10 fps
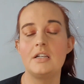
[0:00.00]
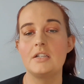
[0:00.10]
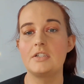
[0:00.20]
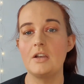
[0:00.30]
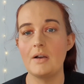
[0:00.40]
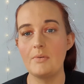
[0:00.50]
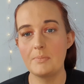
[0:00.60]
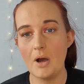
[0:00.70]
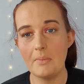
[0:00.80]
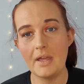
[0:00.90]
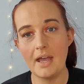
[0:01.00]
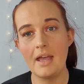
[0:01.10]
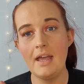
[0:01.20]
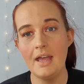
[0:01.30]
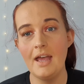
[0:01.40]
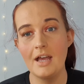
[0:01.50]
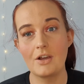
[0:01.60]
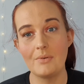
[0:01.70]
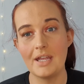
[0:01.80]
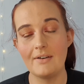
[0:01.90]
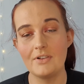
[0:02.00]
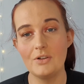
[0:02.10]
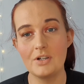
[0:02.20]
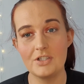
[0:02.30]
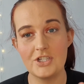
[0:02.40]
So I would pop there, go and have a look and